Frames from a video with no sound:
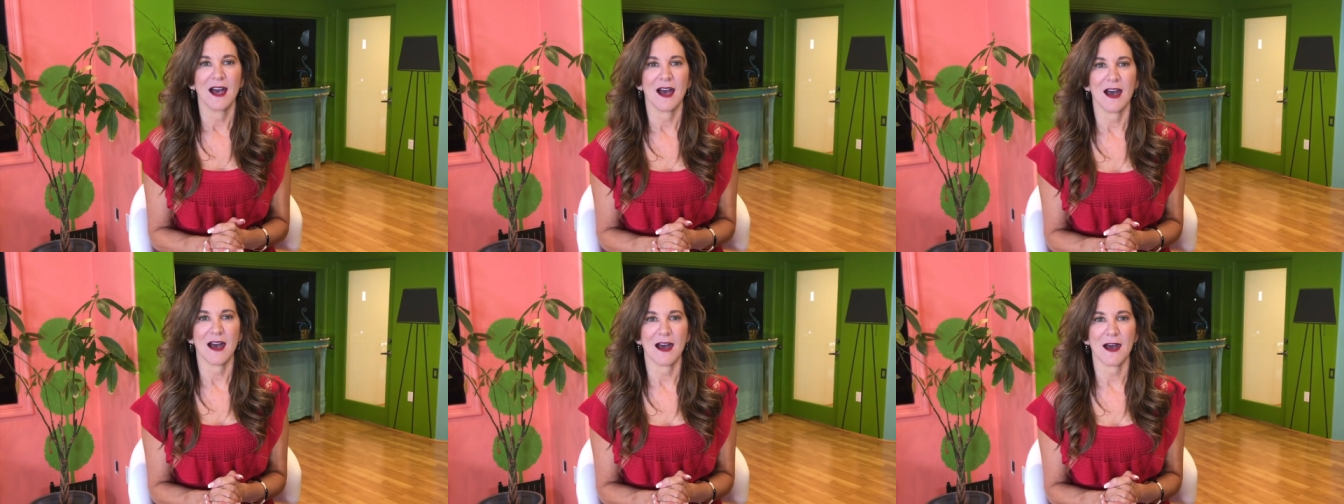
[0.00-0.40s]

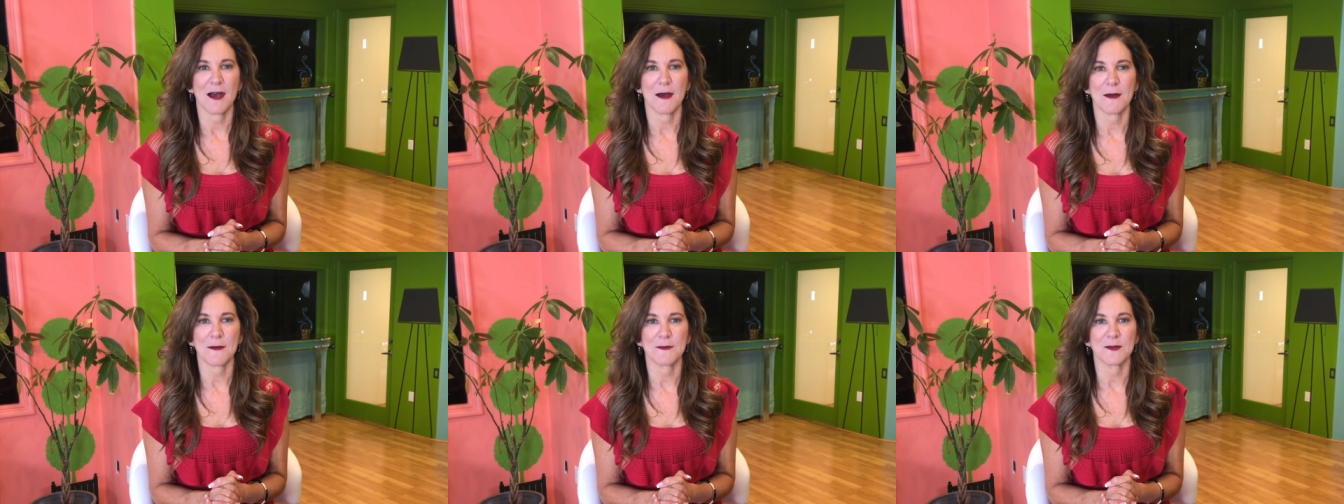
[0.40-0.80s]

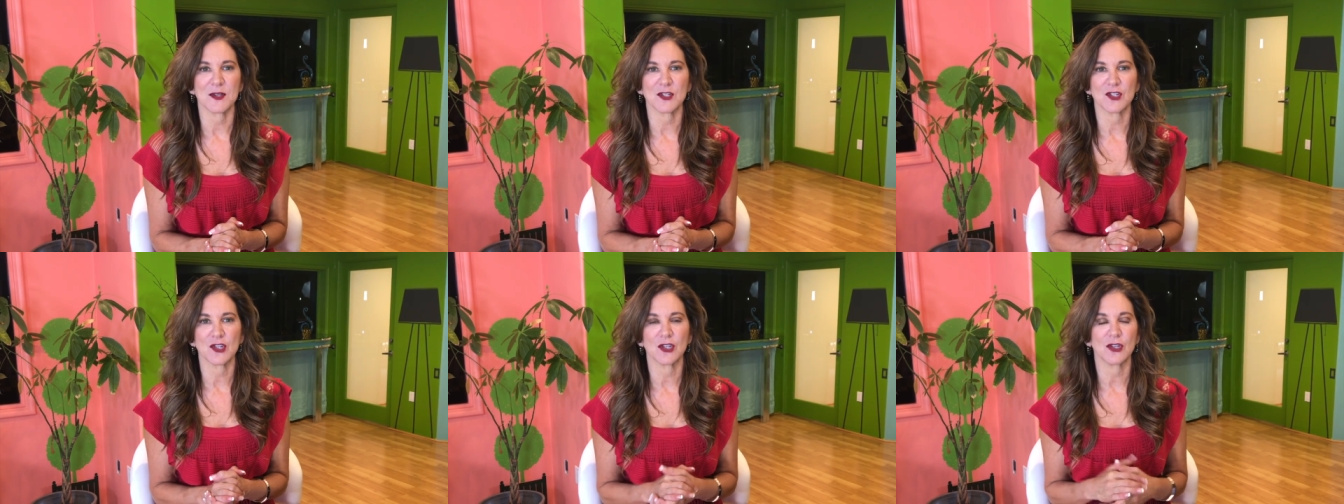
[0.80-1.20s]
um,
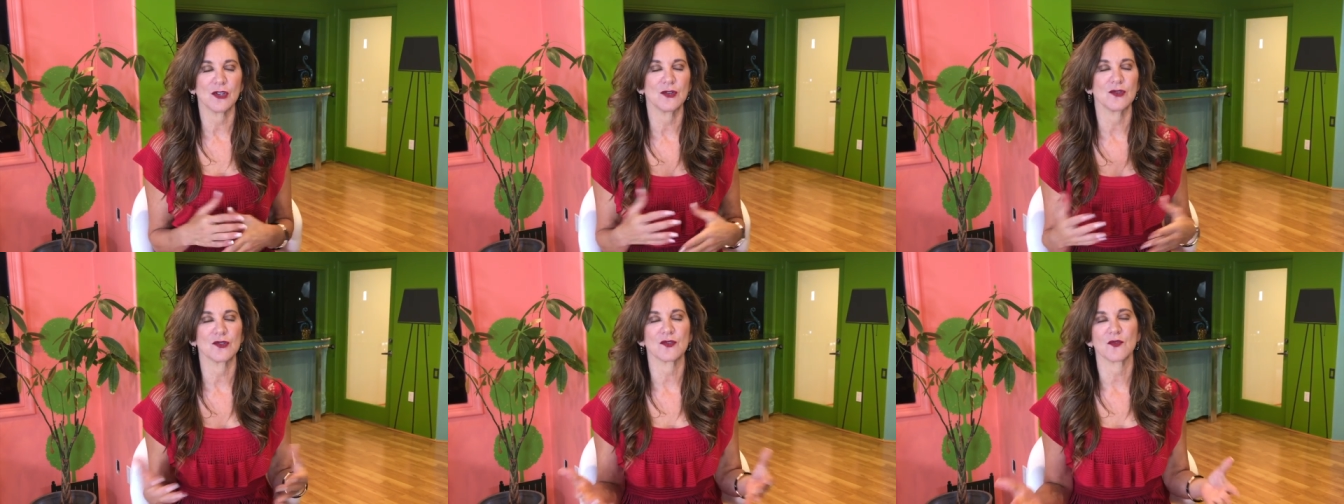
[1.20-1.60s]
to
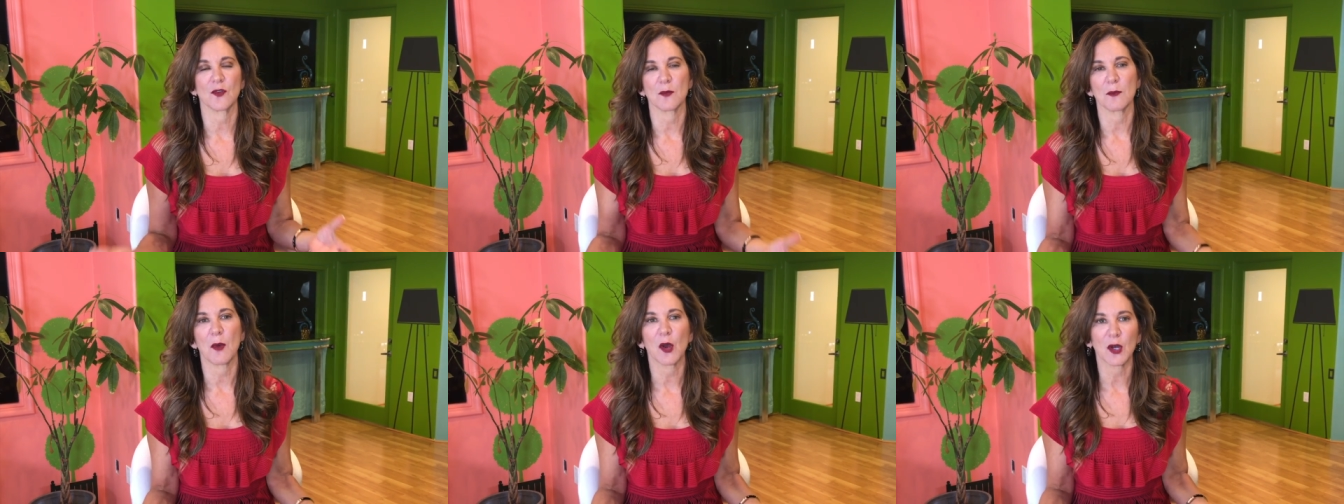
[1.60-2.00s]
use
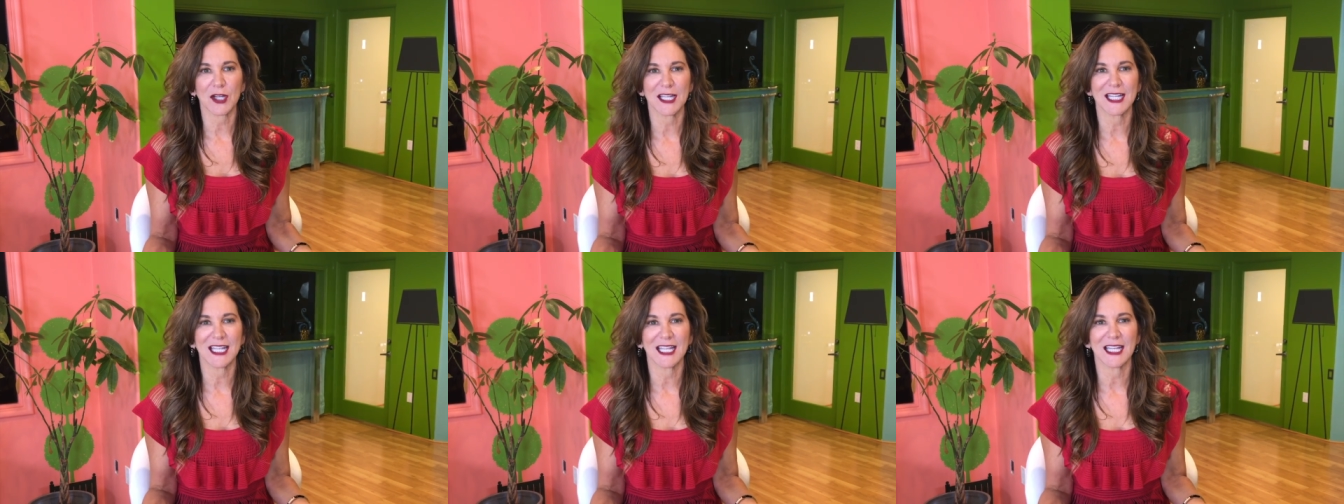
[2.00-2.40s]
for
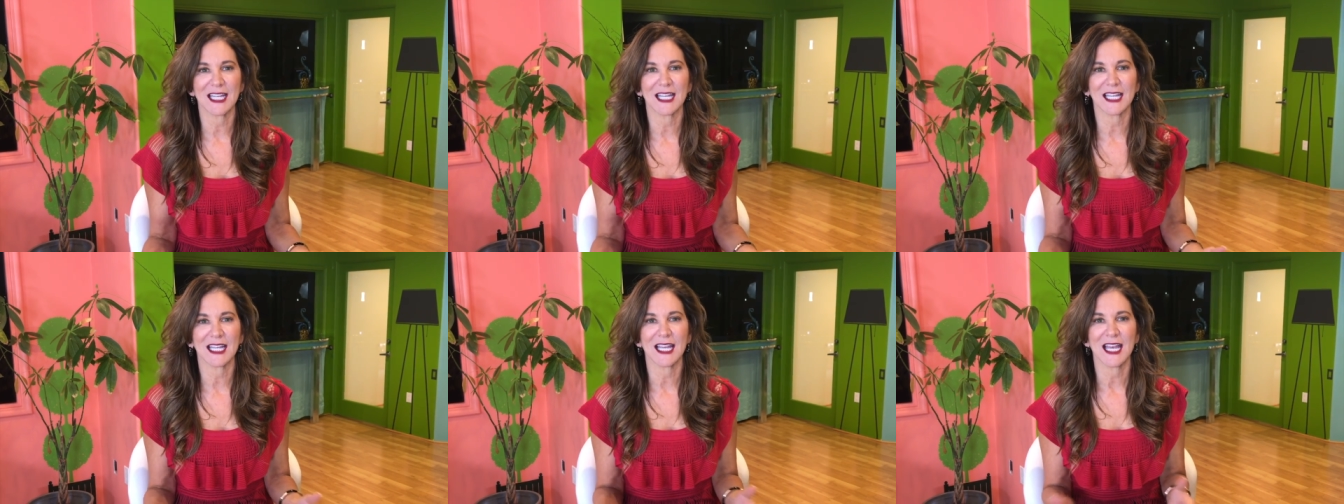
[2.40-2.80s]

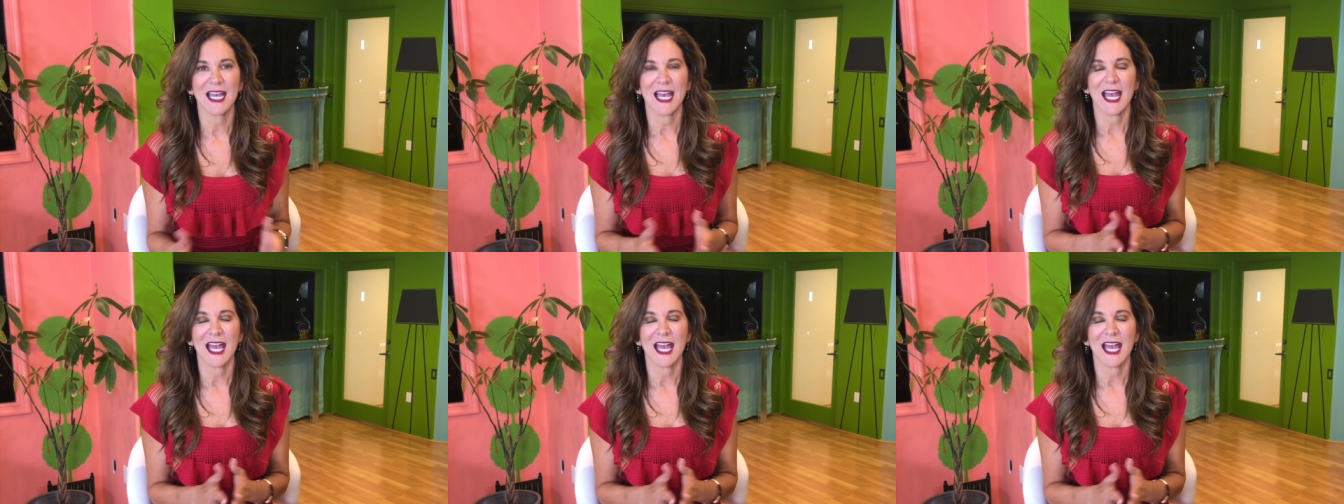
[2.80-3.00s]
marketing.